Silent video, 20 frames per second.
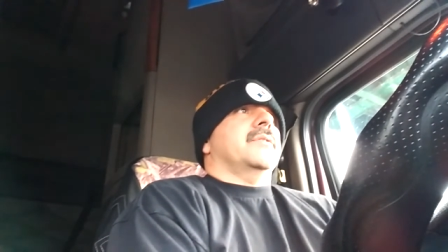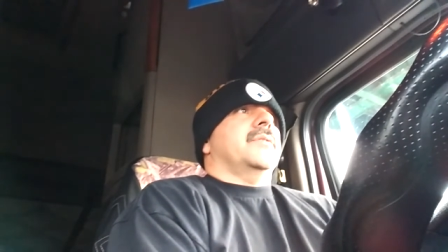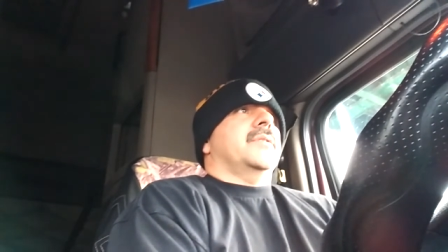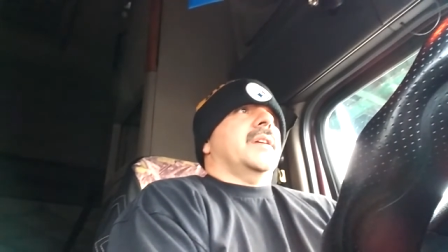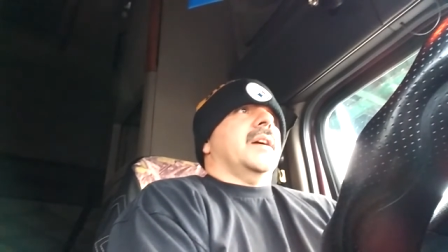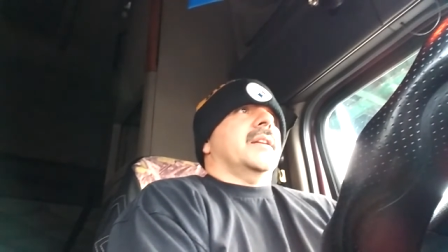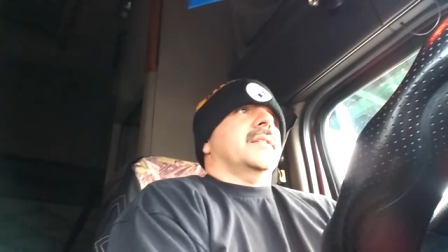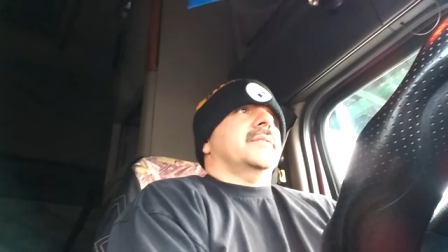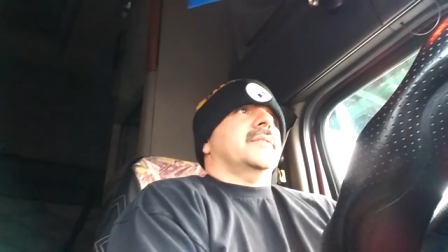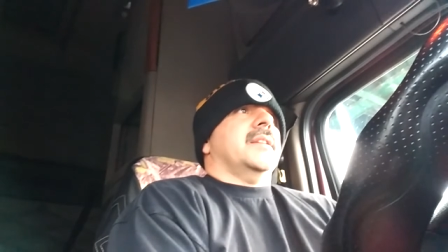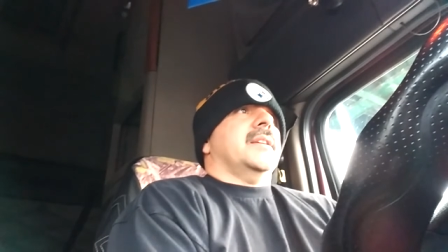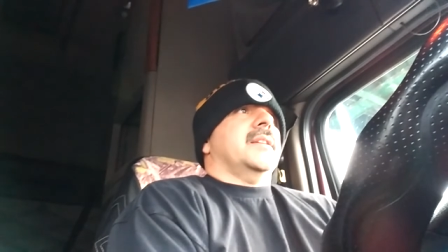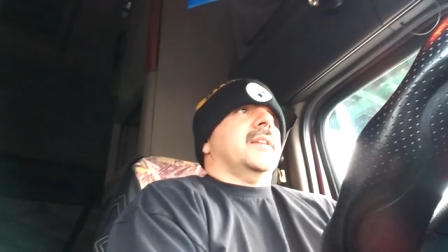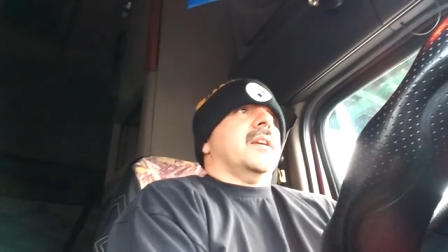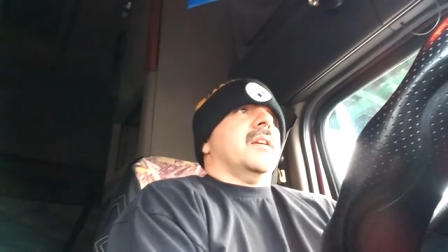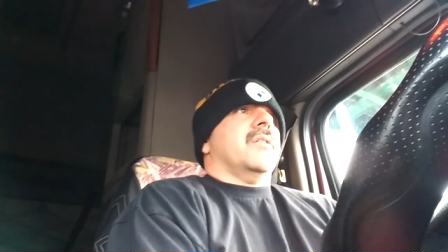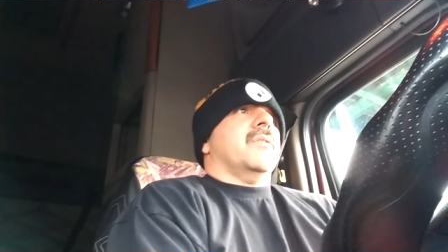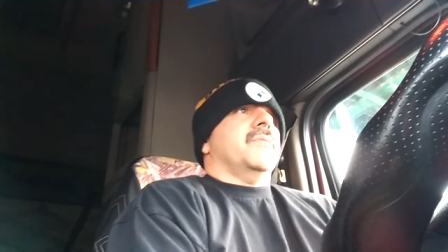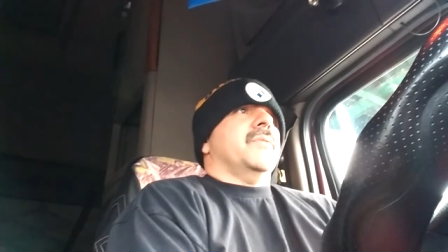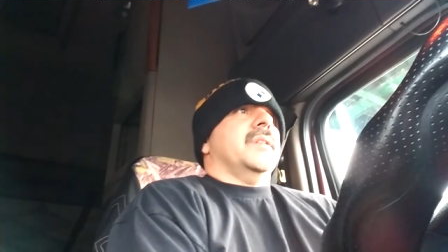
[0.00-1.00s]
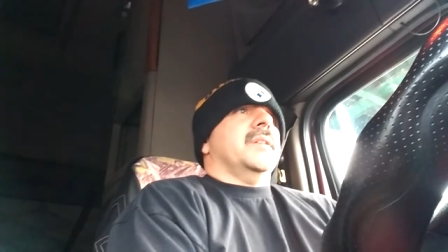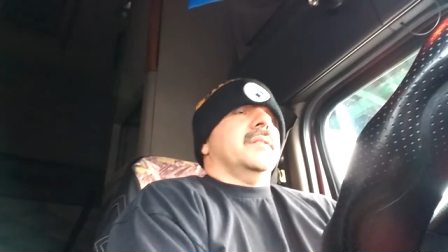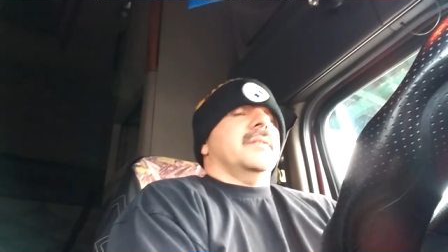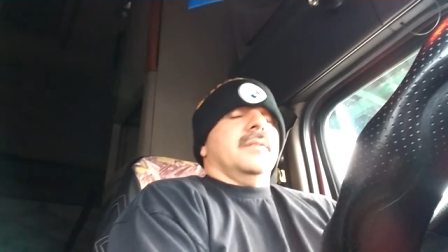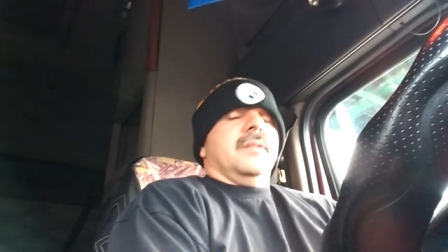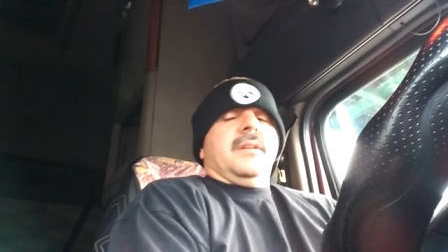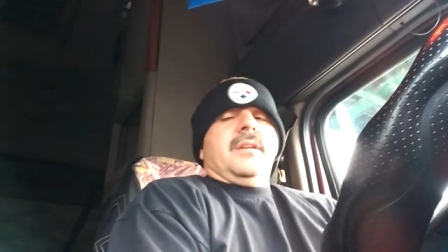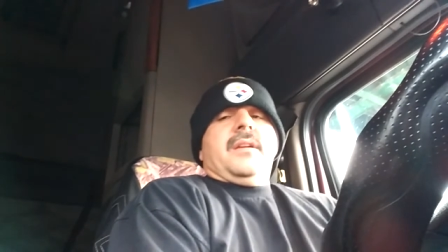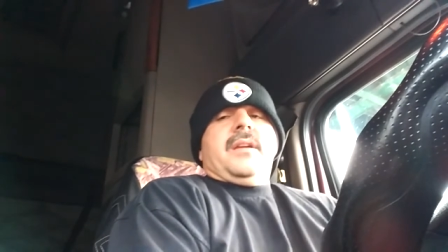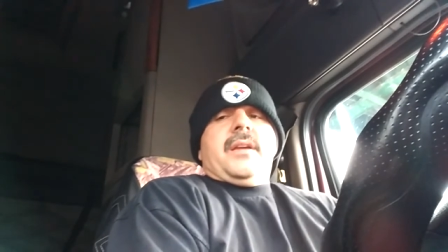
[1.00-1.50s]
You got to take care of it.
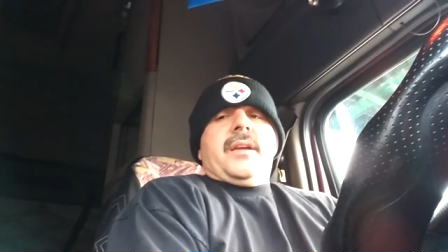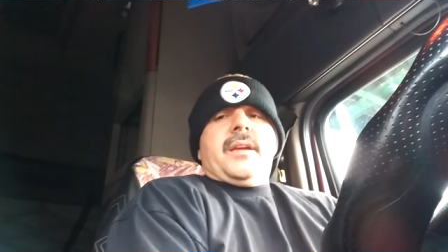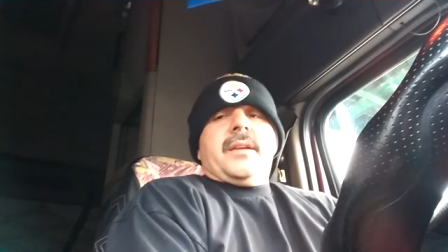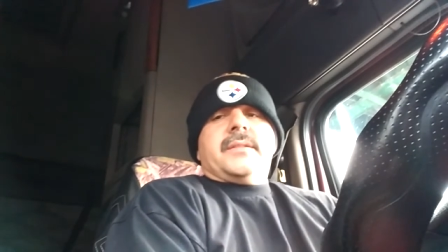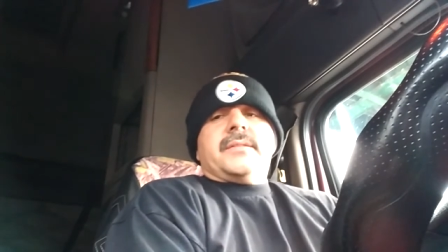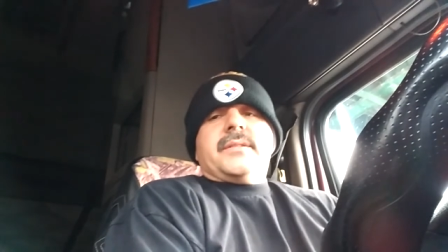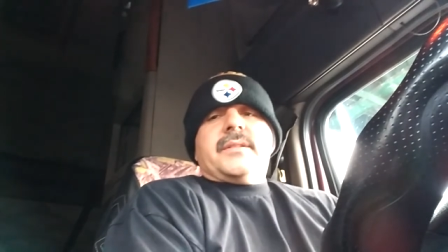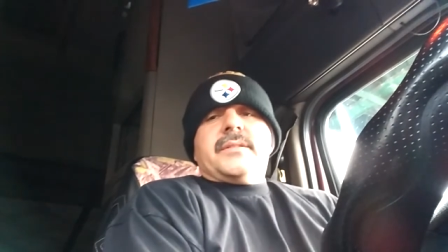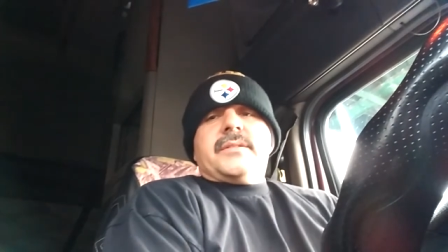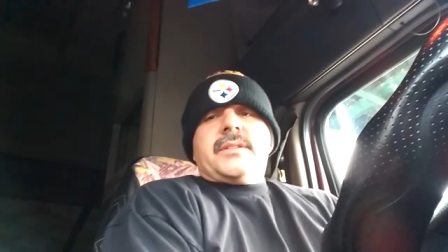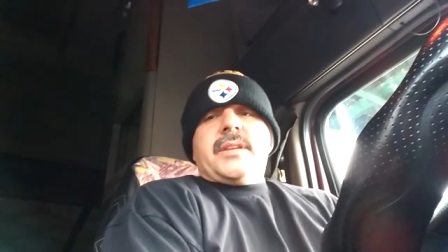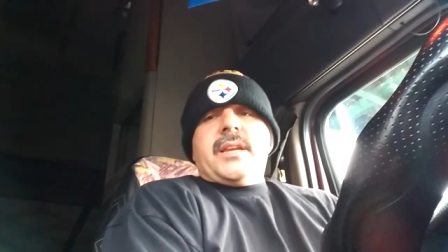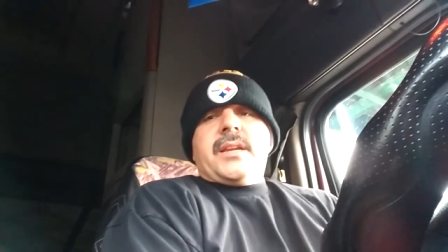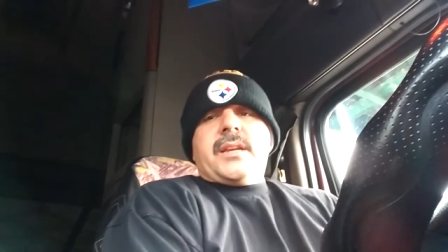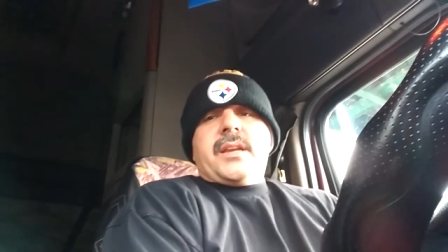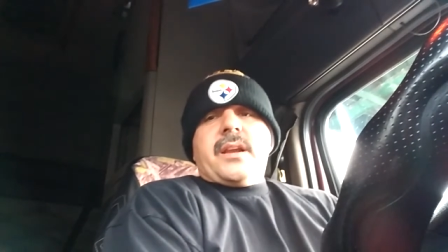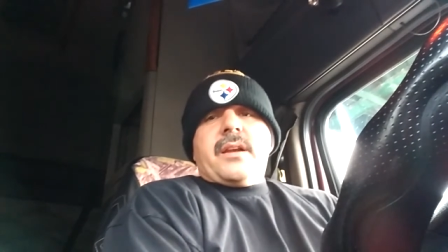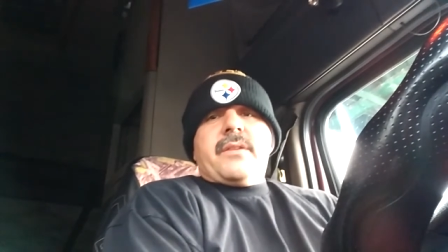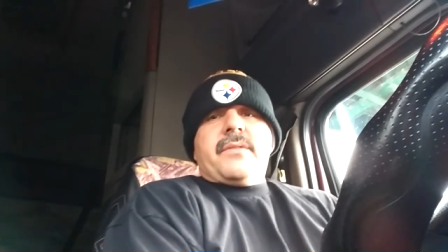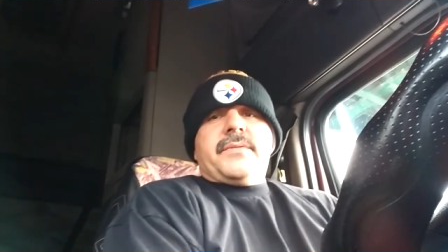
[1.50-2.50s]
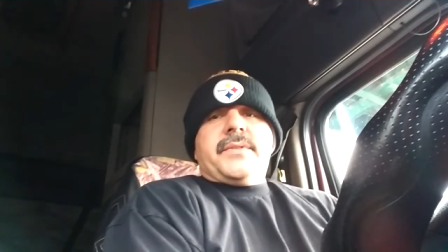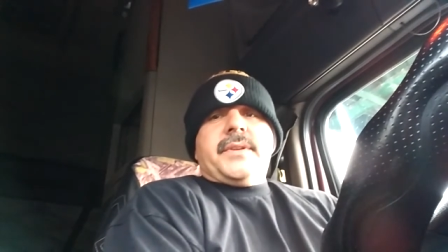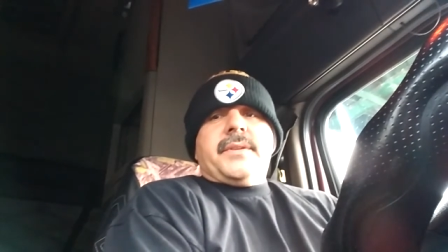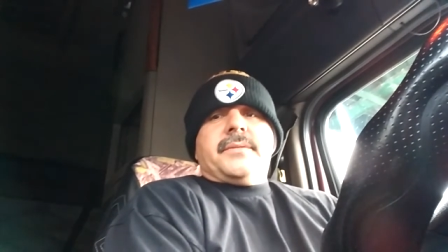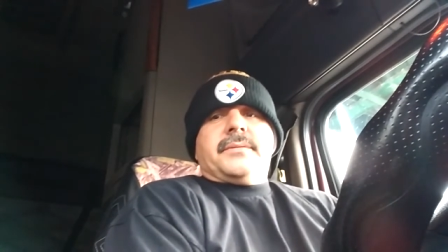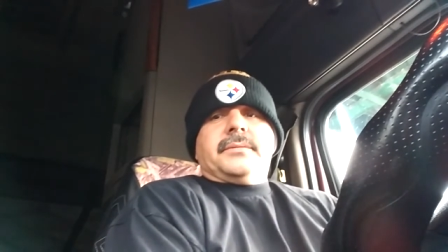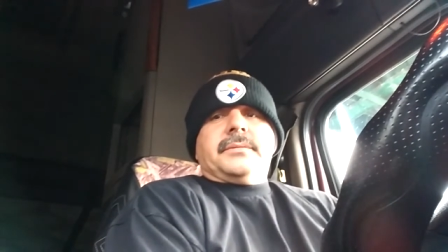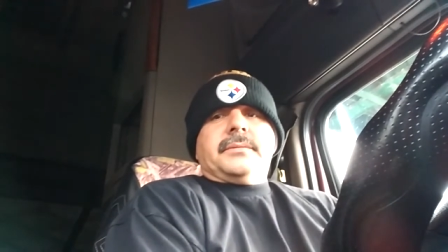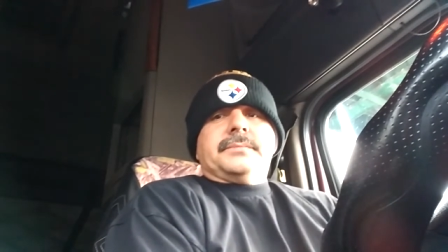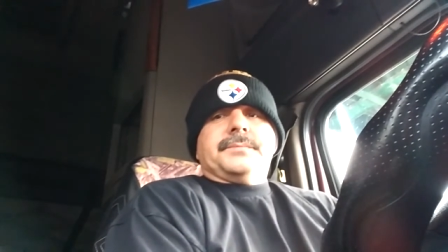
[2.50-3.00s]
It's going to take care of
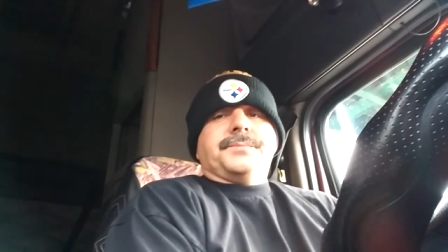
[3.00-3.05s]
you.